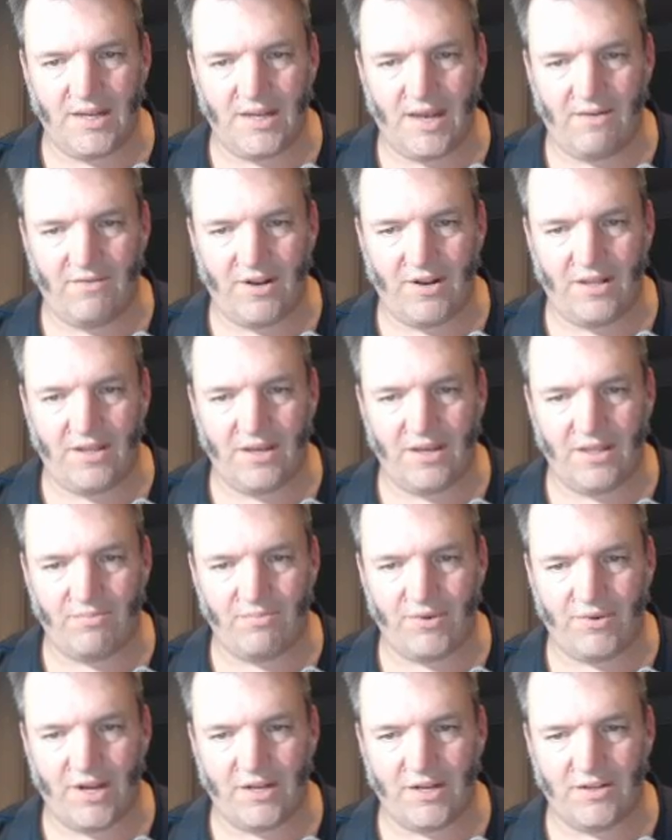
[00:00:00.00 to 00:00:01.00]
to have anything in the
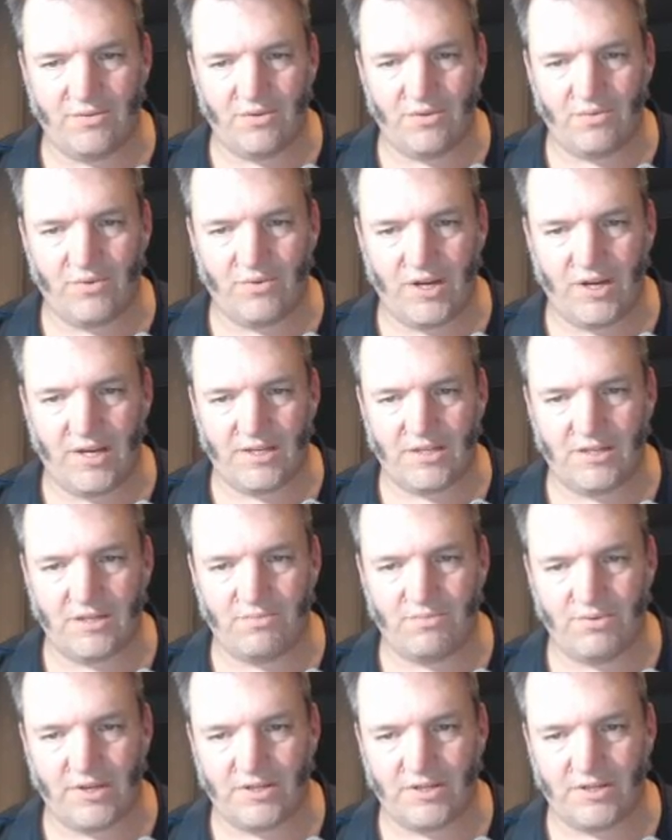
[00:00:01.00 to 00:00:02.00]
brackets with the y, it's
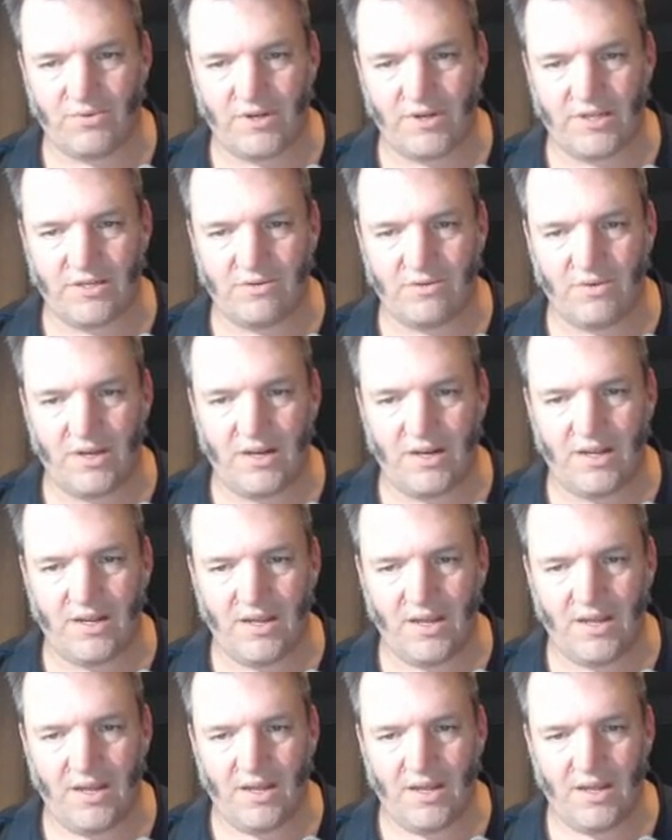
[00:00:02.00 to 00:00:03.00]
just plus y squared
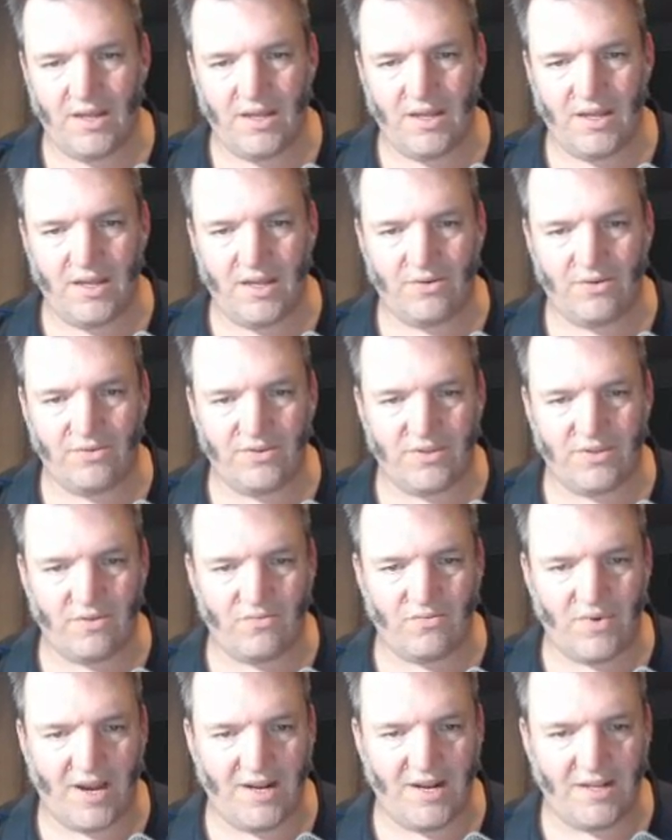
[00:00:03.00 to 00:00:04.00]
equals the
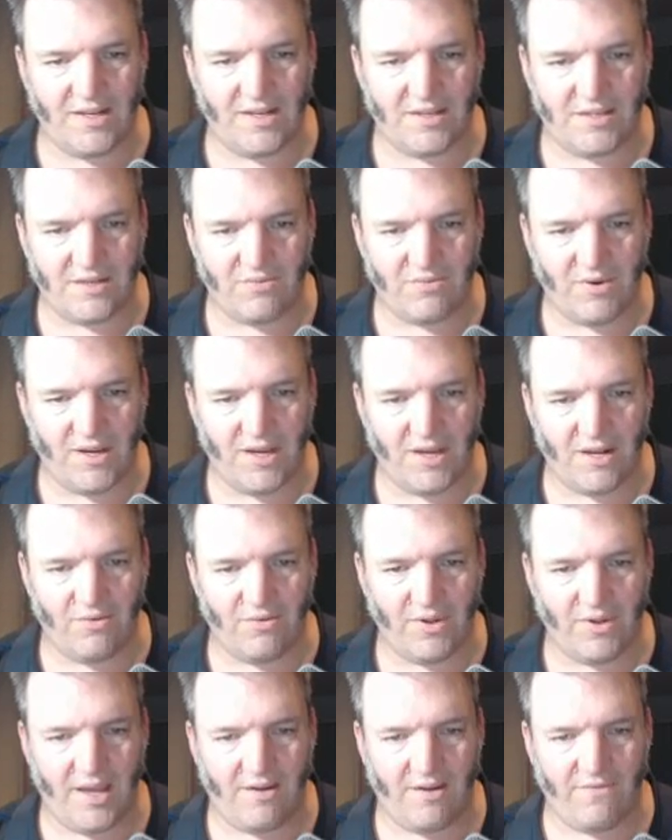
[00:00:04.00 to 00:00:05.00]
radius squared.
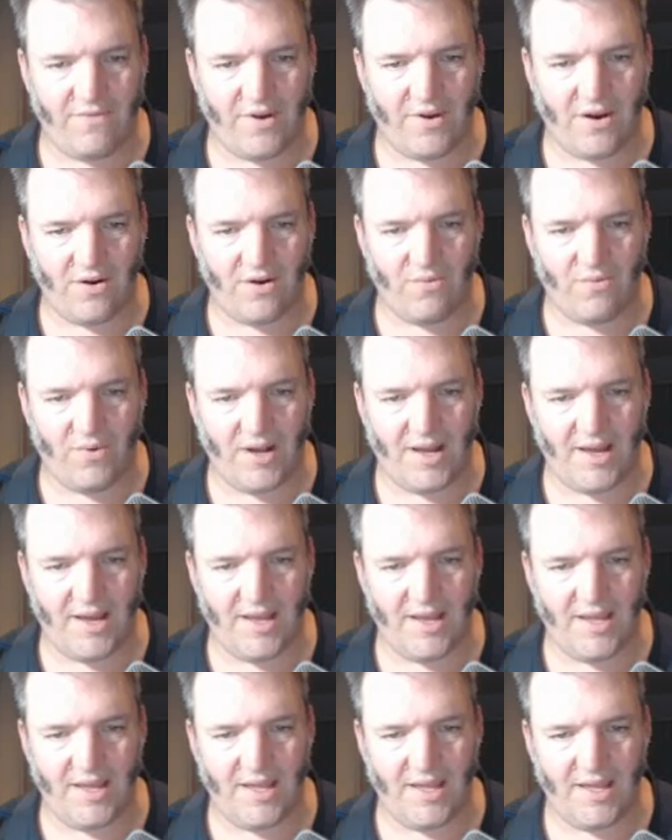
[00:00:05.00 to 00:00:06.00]
Well, how far
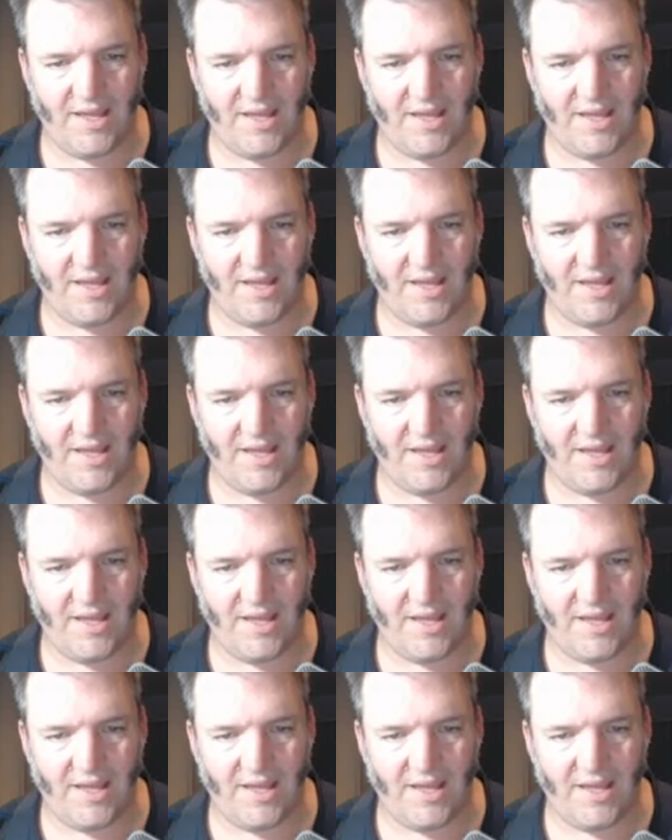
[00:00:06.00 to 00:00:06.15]
away